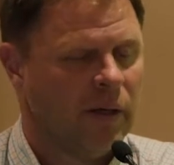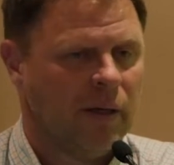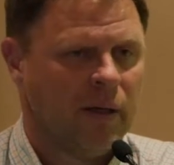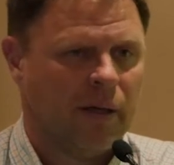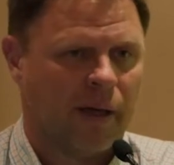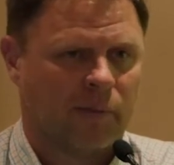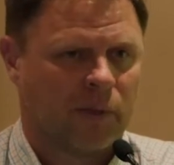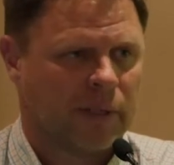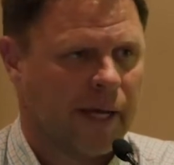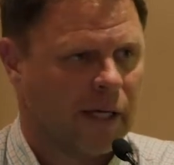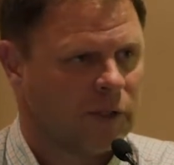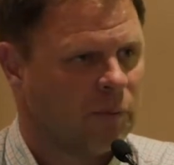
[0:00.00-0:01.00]
emerald
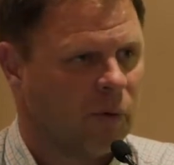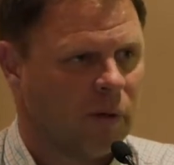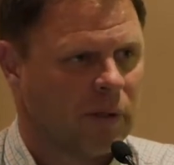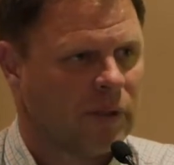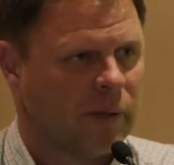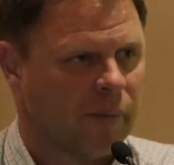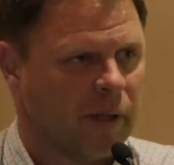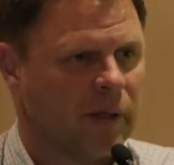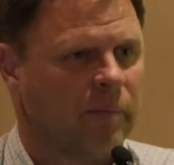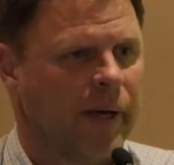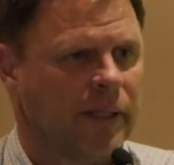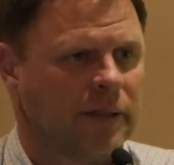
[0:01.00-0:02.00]
ash borer or some other
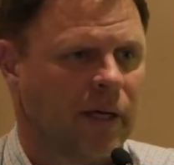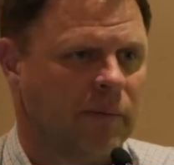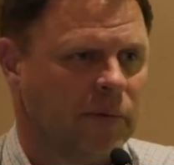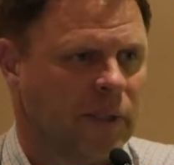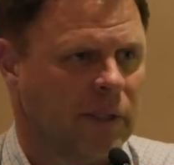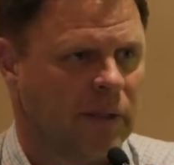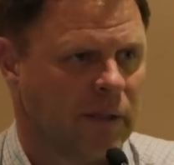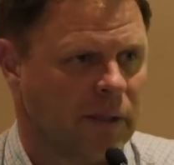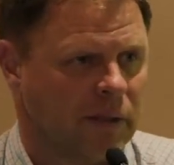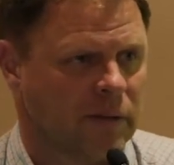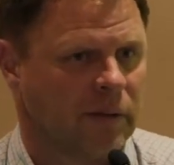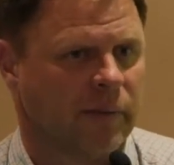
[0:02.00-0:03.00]
pest comes in and
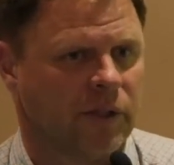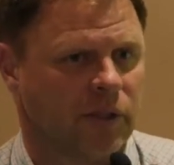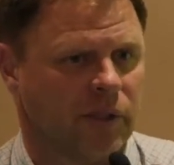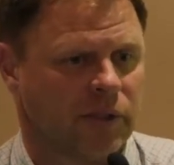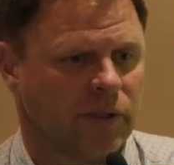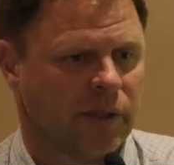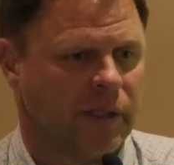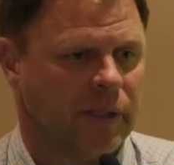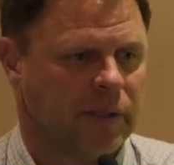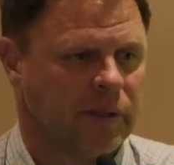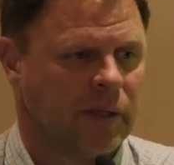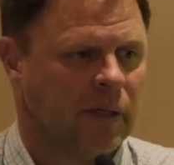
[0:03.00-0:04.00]
kills a bunch of your
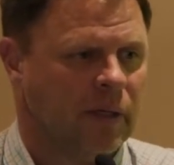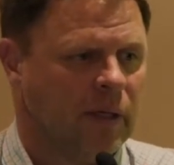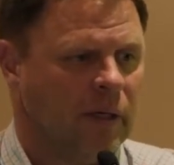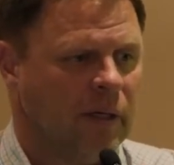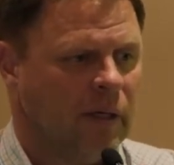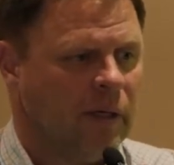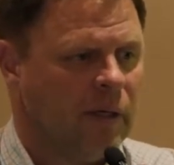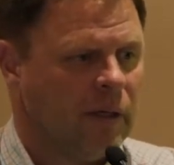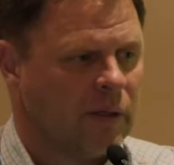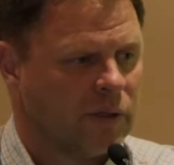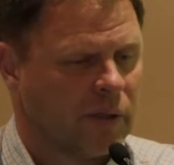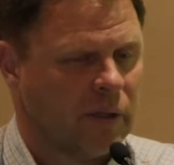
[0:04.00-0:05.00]
trees.
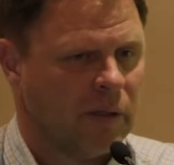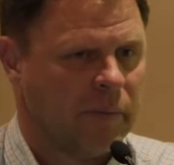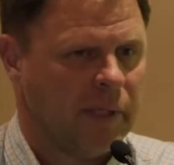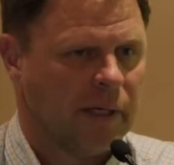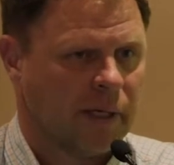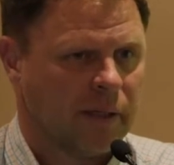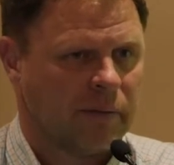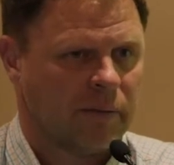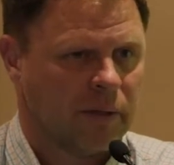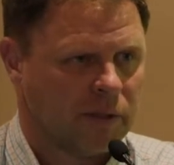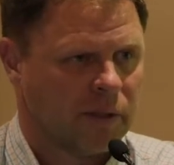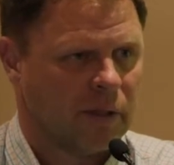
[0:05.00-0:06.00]
There's going to be
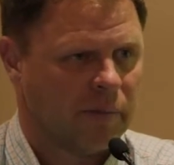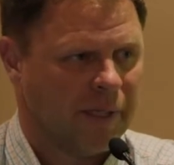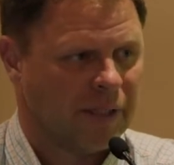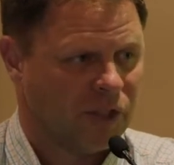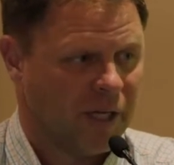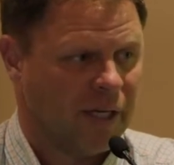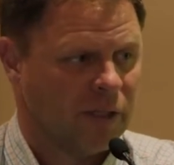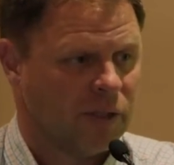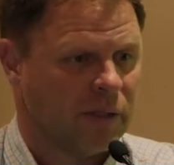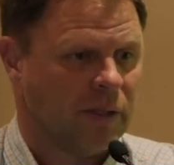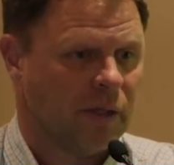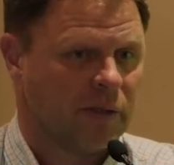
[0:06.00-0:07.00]
a change
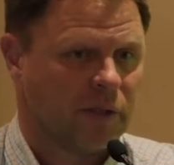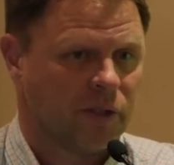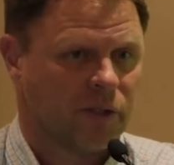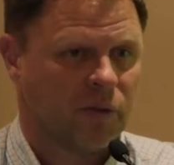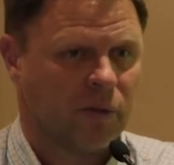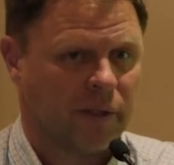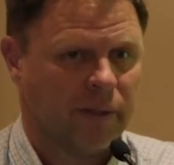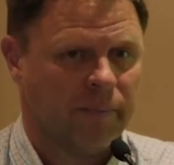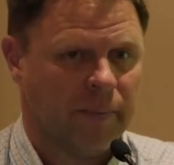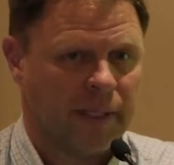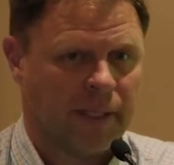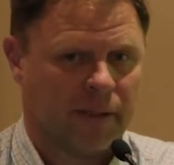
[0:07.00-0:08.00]
in the understory,
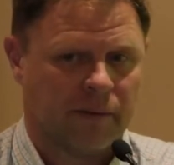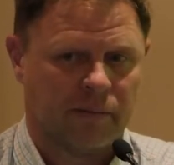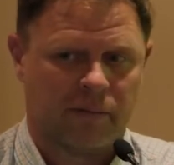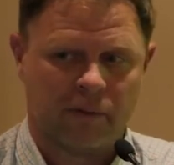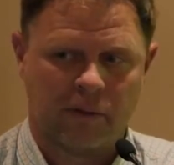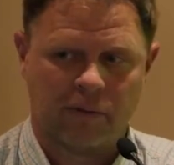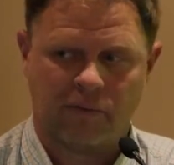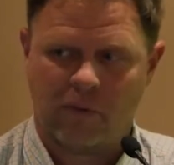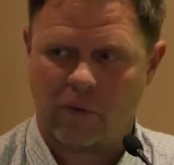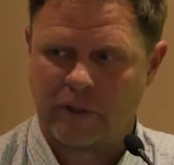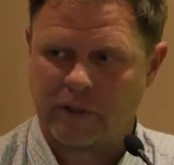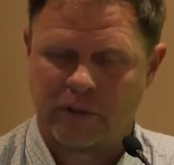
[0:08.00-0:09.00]
and good
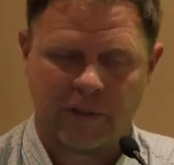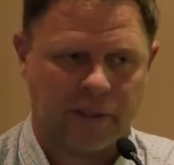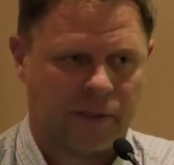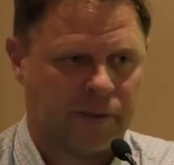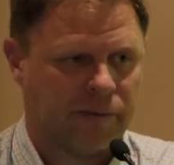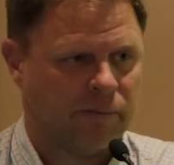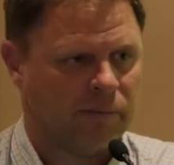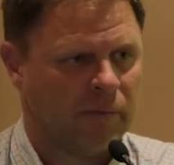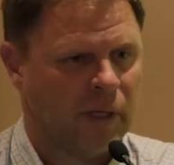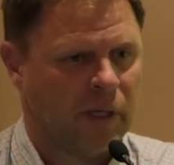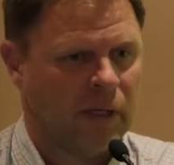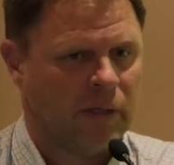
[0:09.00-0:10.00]
forestry
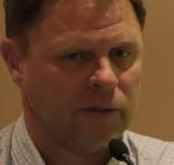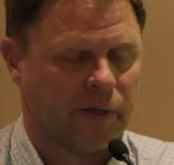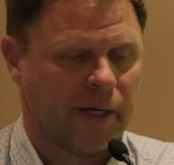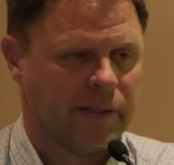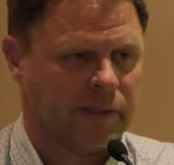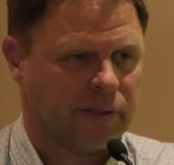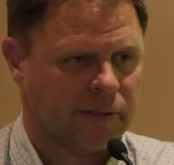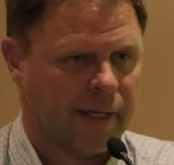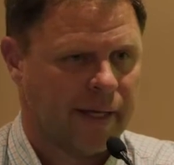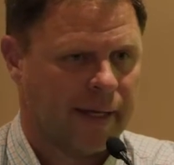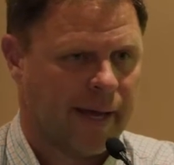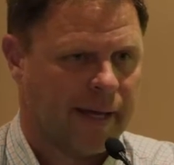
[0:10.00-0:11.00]
tries to
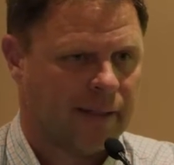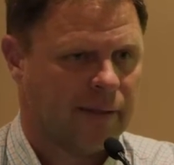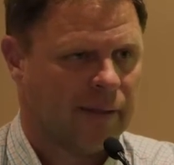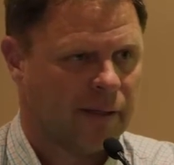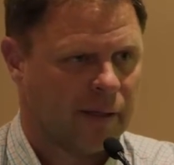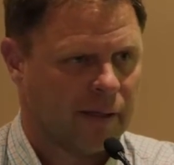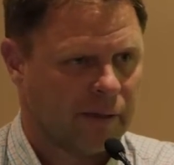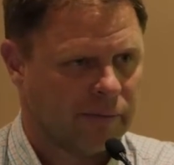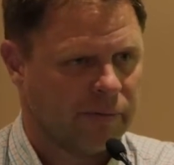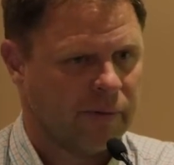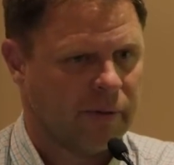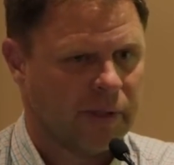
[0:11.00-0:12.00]
stay ahead
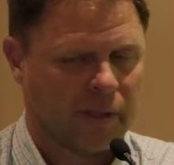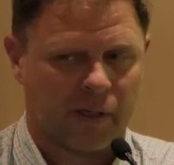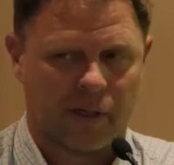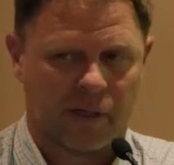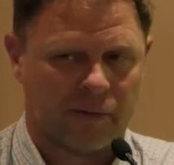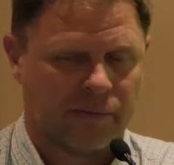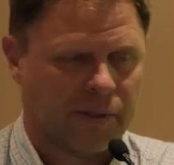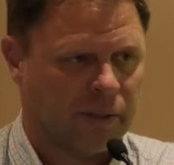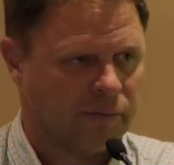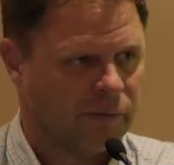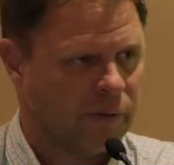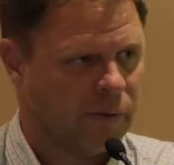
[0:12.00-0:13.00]
of the curve and
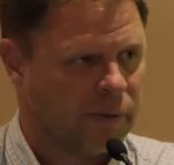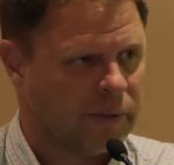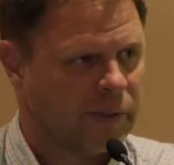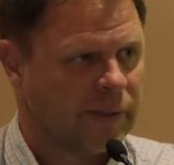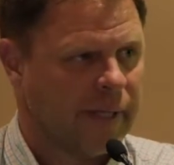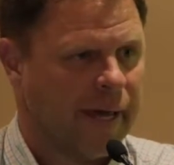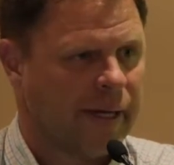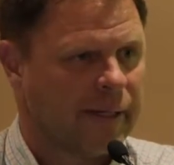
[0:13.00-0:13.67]
influence that